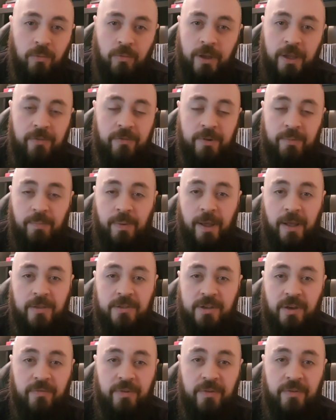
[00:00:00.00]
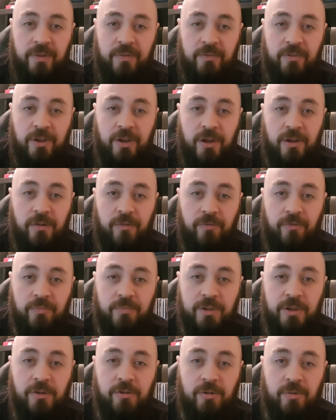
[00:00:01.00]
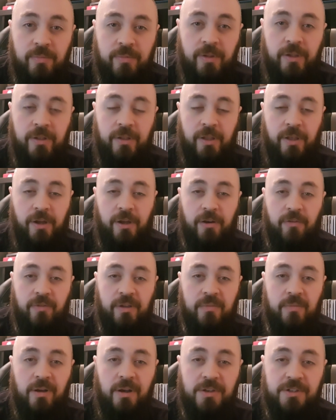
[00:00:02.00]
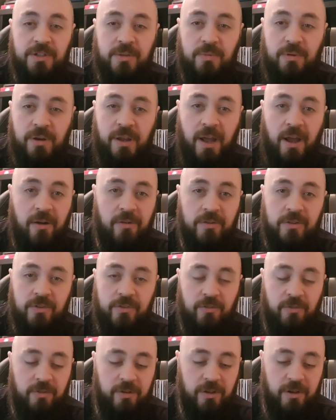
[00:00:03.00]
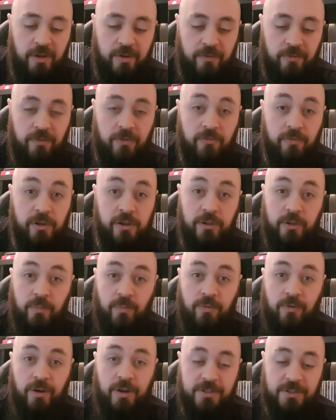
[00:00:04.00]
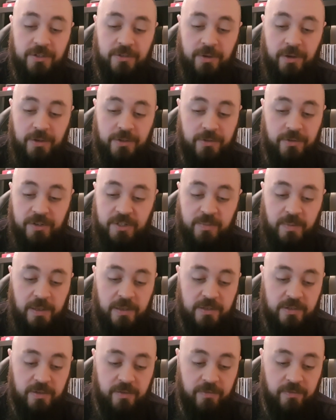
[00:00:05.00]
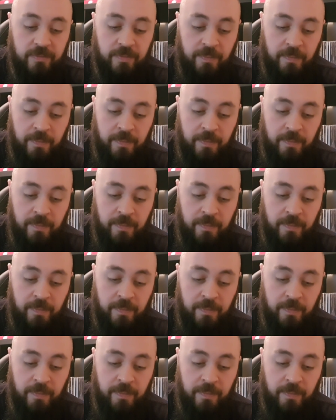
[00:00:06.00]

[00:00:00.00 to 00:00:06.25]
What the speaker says: even bands I've never even heard of from Europe, they kind of remaster, put it out, and it's, you know, for a really good price as well. It's not expensive.